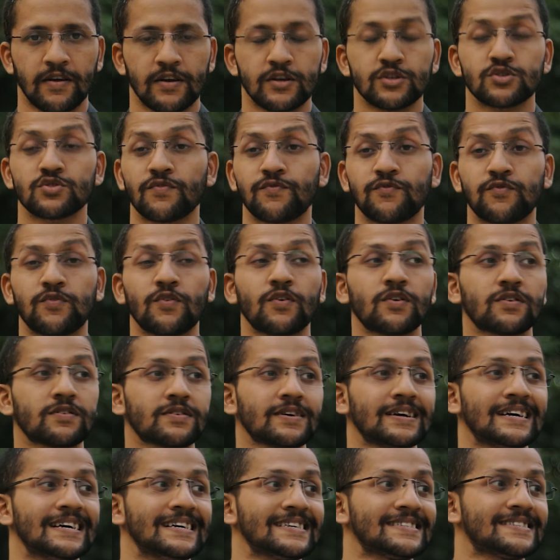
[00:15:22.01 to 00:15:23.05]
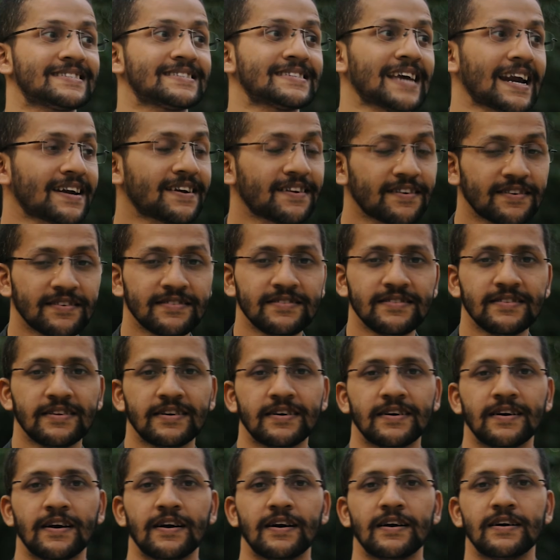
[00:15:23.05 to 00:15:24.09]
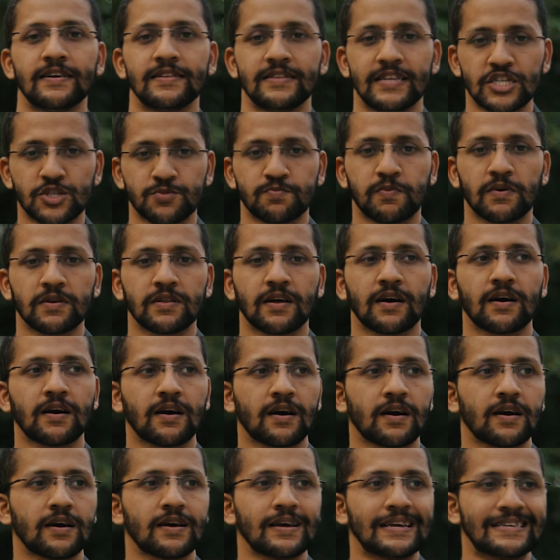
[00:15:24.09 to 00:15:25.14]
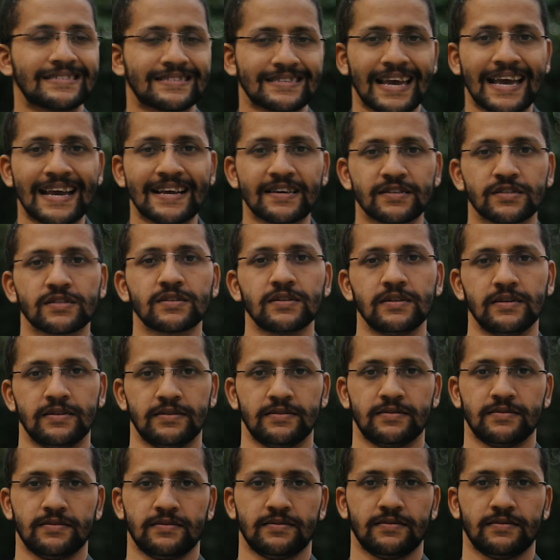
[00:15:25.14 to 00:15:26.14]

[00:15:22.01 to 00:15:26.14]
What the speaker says: So for Saturn, this pada is excellent,